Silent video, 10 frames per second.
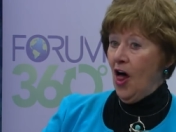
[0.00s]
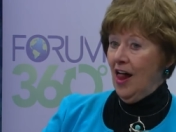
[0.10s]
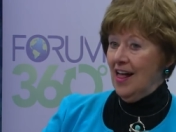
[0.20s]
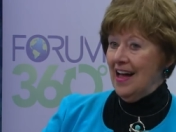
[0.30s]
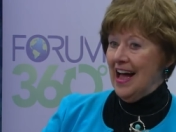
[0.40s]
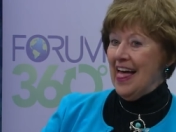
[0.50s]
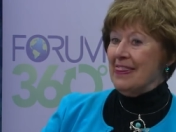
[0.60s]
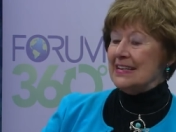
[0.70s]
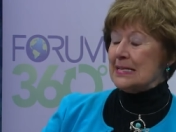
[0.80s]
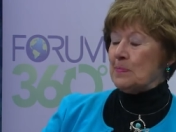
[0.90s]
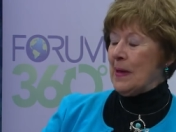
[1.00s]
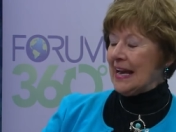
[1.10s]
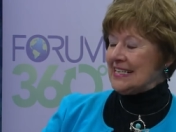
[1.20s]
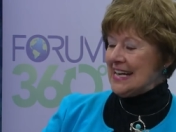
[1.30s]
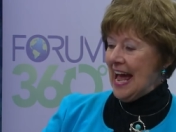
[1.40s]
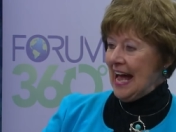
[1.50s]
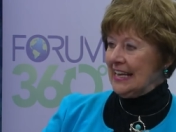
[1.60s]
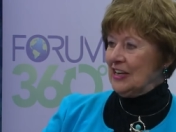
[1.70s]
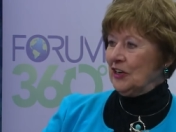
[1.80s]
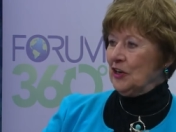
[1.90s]
Yes. The
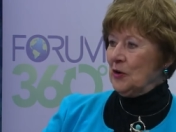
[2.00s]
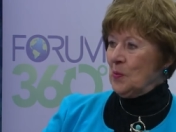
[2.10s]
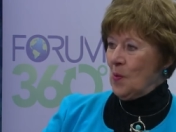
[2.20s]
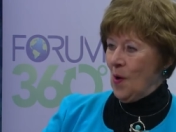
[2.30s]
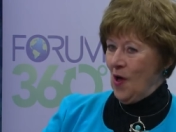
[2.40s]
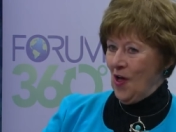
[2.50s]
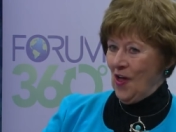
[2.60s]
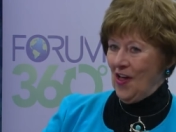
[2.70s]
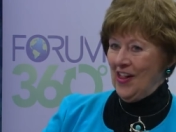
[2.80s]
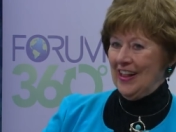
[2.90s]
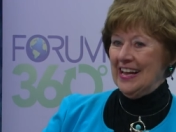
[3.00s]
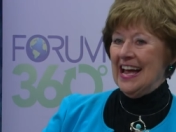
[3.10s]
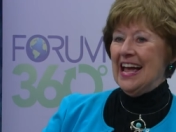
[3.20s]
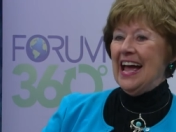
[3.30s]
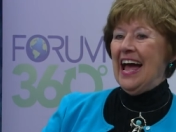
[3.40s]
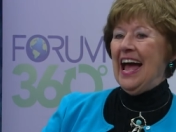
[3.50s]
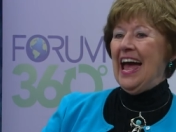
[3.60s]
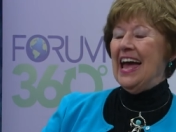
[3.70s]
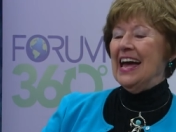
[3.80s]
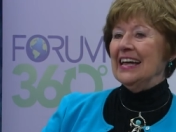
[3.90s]
spectacular wall. Mm-hmm.
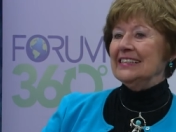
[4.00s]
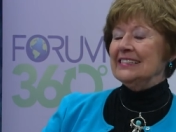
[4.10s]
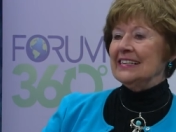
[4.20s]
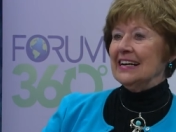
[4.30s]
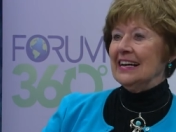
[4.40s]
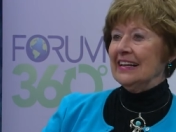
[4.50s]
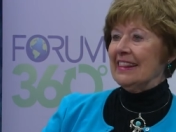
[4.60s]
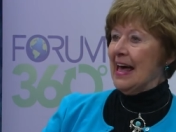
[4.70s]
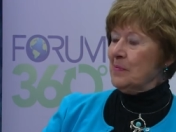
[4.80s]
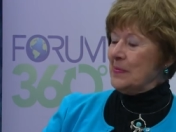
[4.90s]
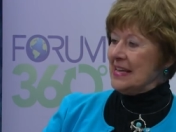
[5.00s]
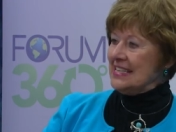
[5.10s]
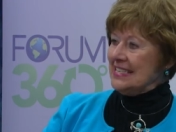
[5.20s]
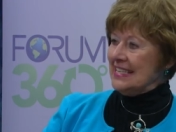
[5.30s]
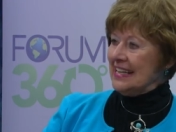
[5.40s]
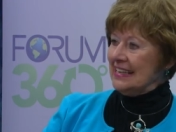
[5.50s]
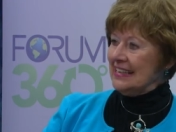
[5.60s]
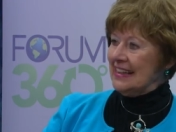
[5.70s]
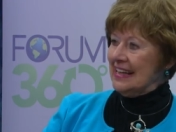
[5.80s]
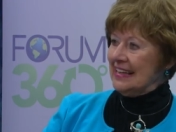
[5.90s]
And uh, that means that,
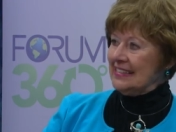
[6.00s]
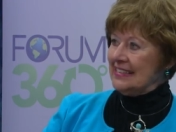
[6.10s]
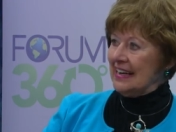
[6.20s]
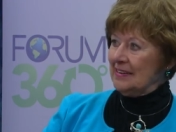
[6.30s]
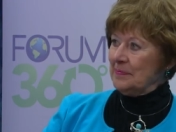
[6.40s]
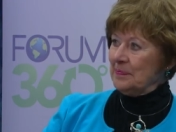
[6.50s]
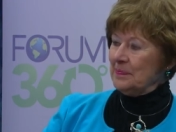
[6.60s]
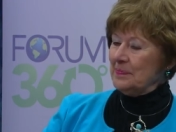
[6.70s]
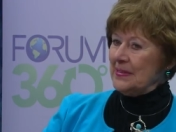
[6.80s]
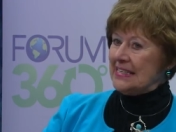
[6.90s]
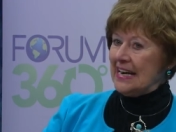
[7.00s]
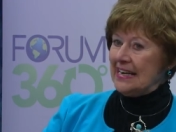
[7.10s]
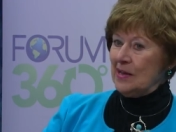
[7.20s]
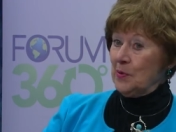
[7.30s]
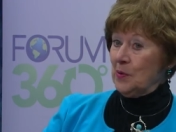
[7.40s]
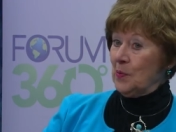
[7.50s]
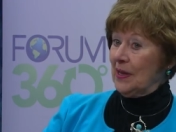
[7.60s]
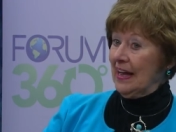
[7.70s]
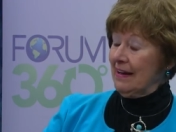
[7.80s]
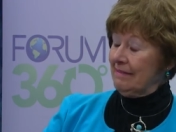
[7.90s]
that um, Stan Hywet will
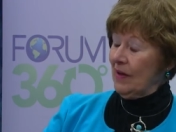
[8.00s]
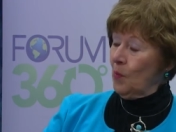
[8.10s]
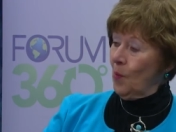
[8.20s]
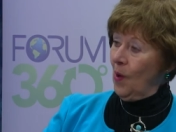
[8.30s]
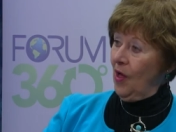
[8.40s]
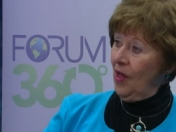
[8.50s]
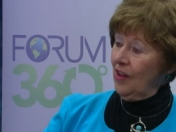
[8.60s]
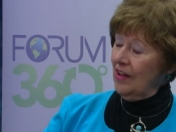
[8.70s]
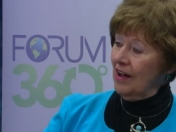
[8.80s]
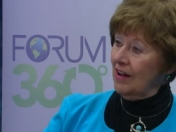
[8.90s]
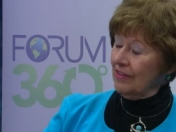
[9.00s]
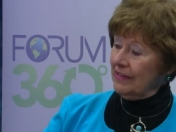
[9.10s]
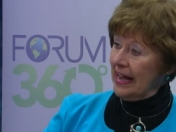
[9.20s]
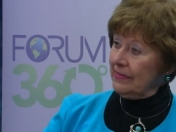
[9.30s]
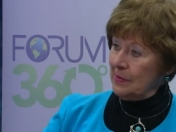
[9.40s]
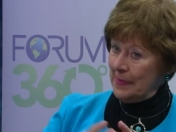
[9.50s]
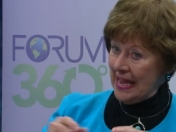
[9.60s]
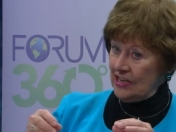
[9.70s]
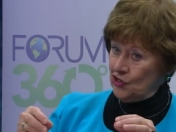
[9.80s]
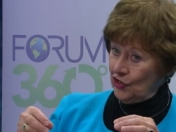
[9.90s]
have a wall around the
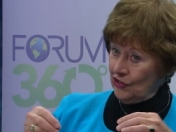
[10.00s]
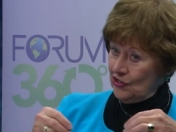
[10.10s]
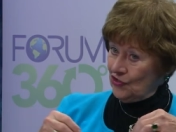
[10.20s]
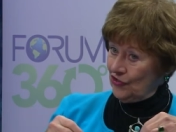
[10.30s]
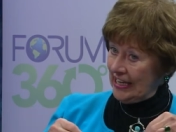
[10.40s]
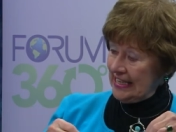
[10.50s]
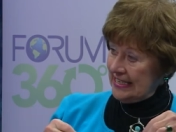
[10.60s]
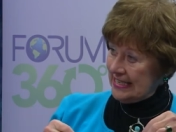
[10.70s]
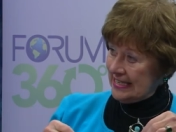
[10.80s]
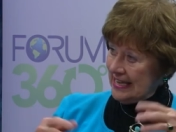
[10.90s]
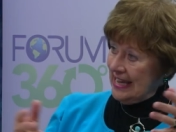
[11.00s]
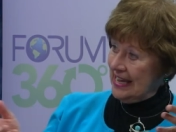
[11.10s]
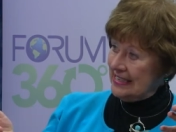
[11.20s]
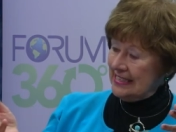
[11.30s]
major That's streets. That's right. Mm-hmm.